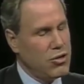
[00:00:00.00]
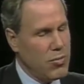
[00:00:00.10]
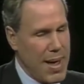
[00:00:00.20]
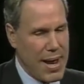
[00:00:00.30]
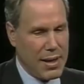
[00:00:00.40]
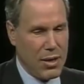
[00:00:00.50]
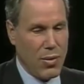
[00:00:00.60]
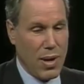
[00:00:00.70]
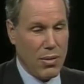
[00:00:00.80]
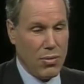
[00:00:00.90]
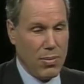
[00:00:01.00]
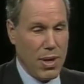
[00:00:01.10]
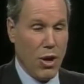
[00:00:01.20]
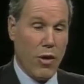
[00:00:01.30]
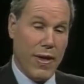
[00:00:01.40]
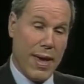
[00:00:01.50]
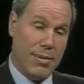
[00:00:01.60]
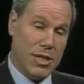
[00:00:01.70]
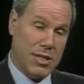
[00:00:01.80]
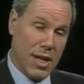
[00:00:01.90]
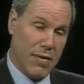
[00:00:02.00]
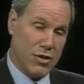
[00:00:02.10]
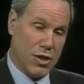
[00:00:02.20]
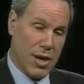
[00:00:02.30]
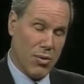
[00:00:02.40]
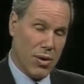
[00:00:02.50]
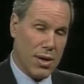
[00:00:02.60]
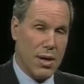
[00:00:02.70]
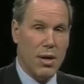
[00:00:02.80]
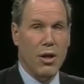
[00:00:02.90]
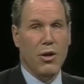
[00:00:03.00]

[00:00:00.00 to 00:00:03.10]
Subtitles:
dramatically the way it would be. On the ABC television network,